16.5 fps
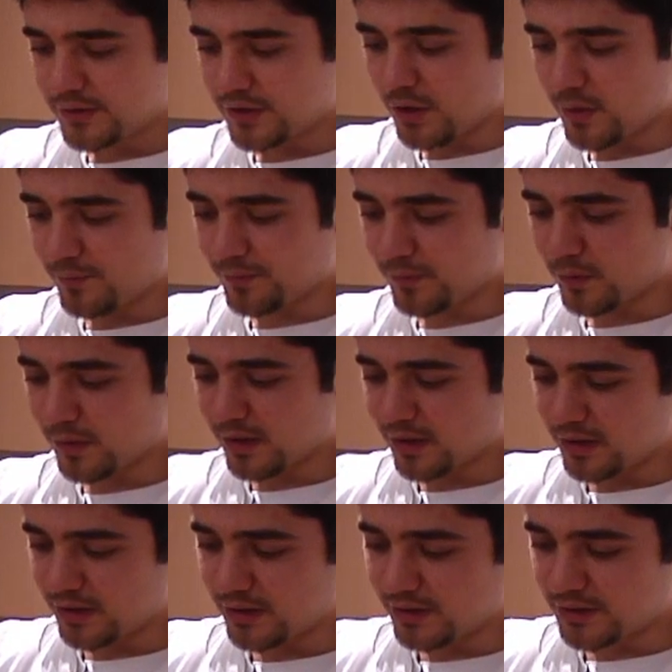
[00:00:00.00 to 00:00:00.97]
So we're
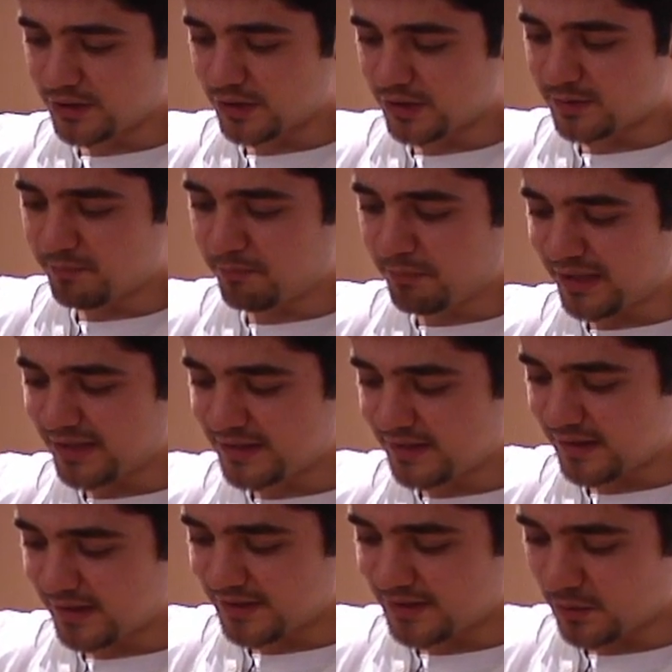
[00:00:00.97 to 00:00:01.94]
gonna just
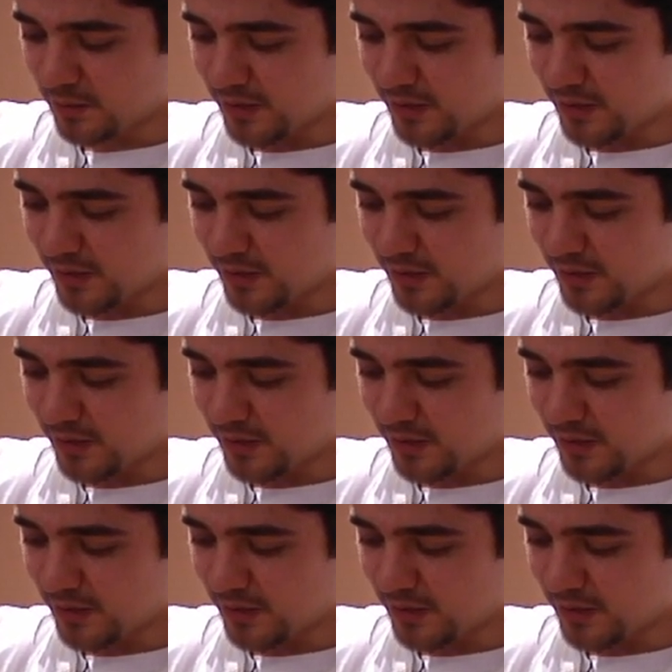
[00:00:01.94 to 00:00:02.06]
blitz these